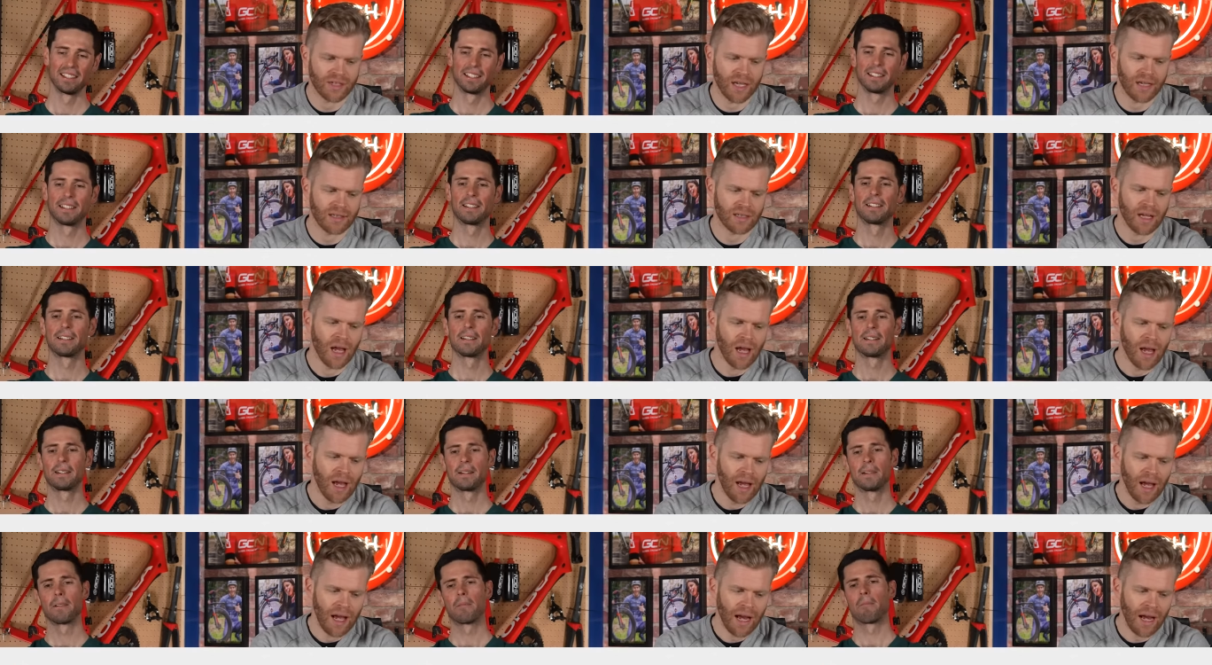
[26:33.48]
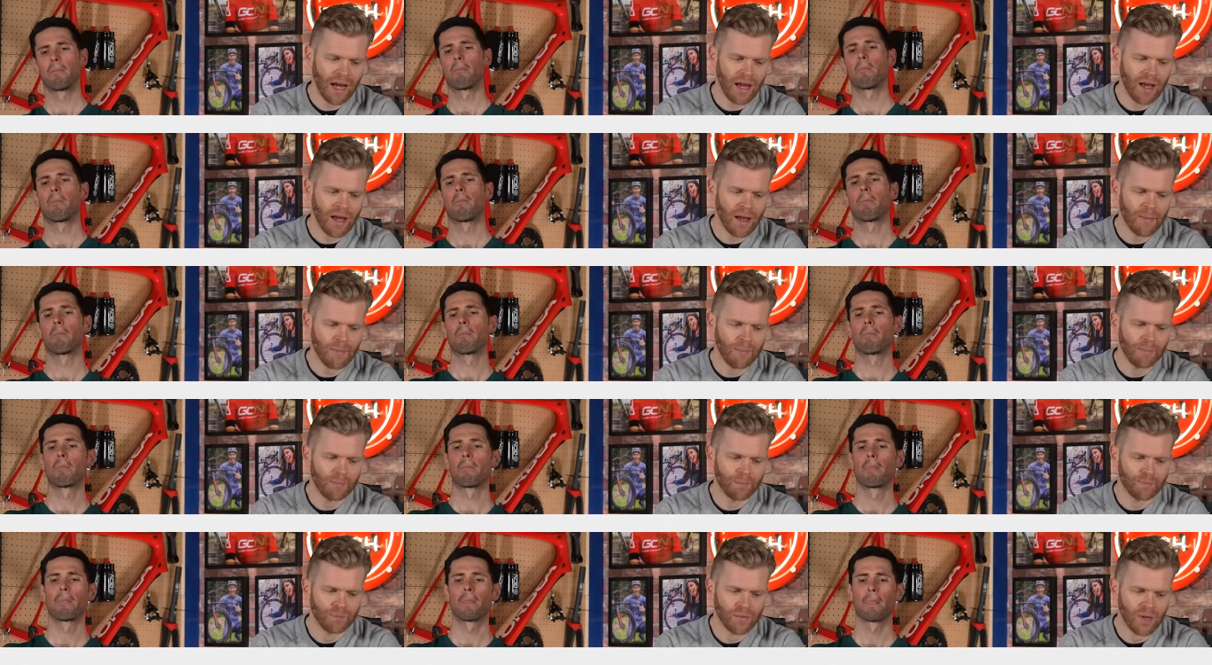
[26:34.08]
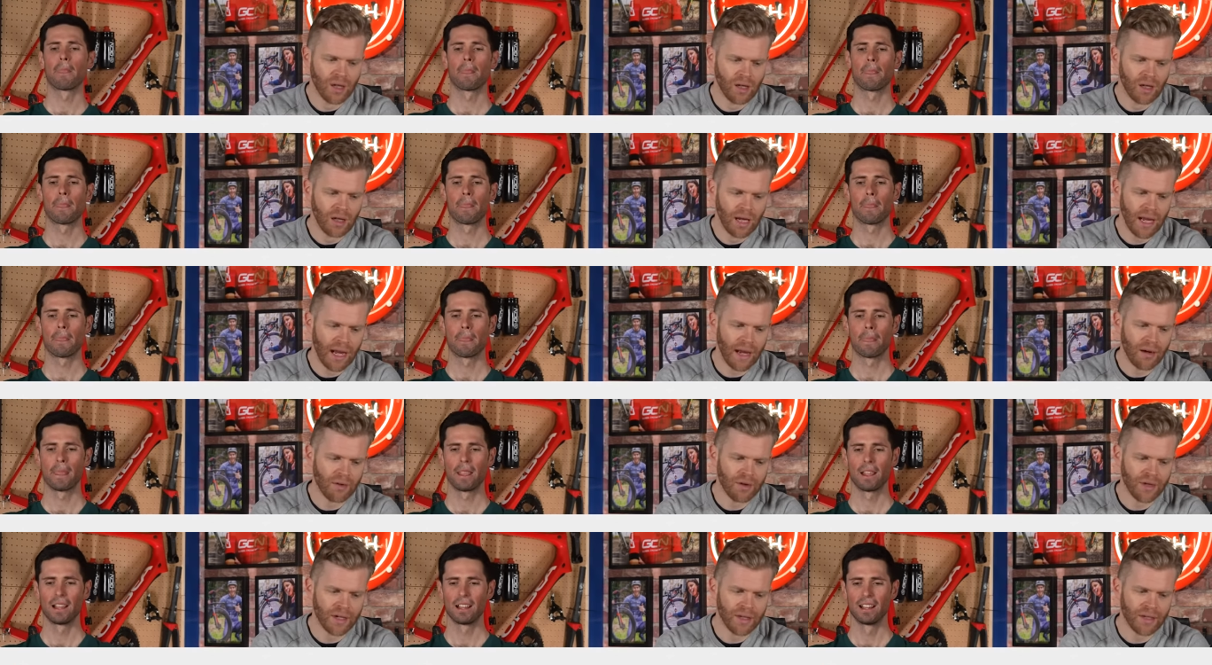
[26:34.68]
Speaker 1: says, how
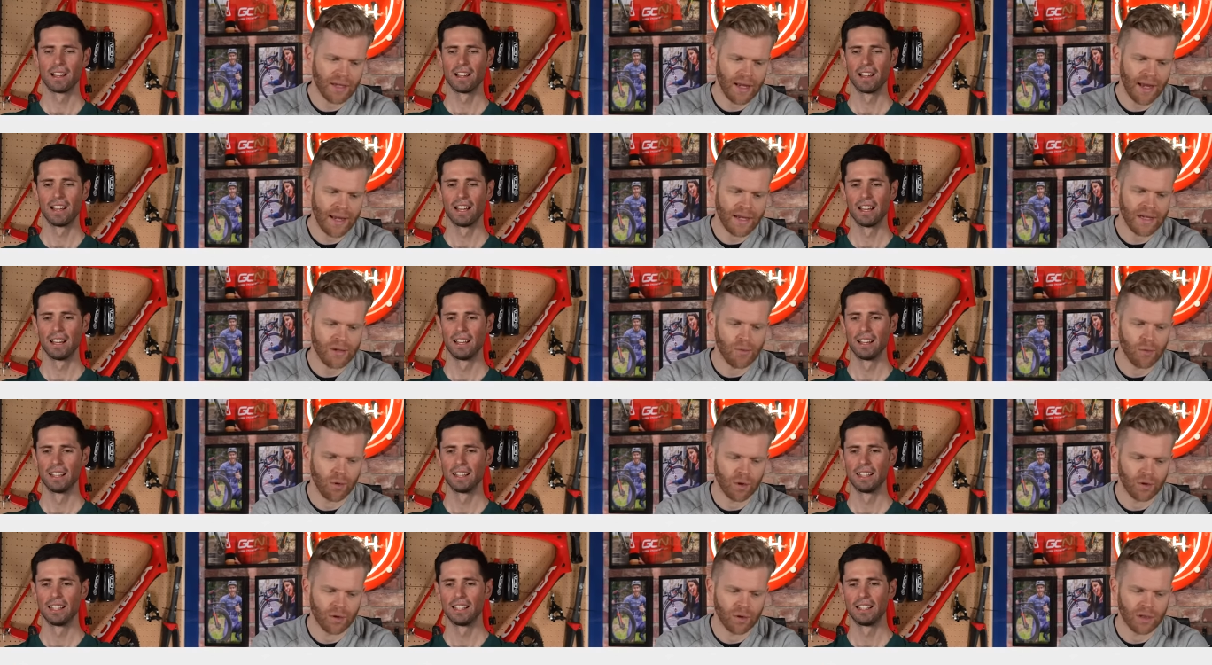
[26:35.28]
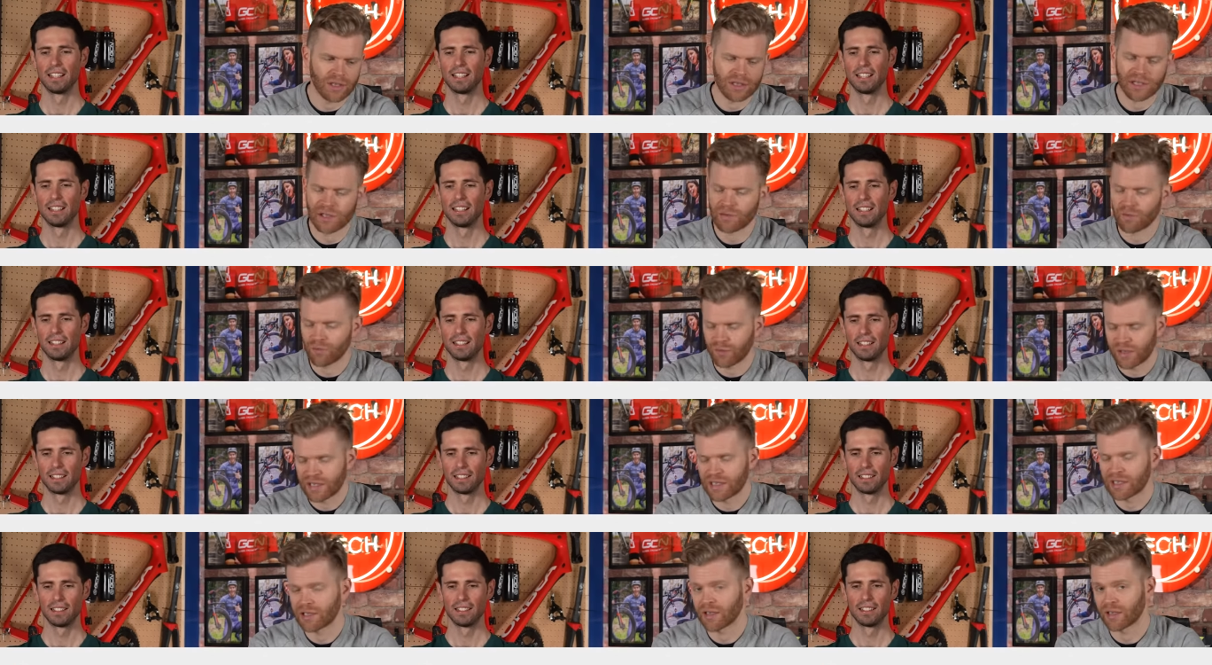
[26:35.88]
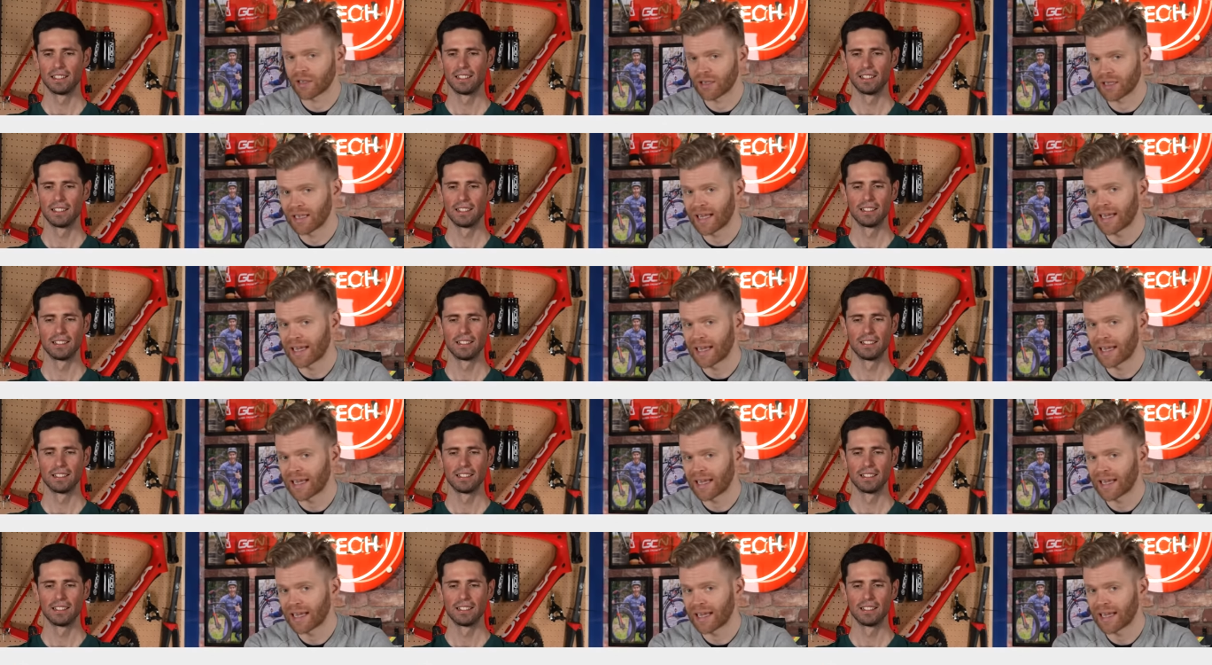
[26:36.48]
can anyone, this is under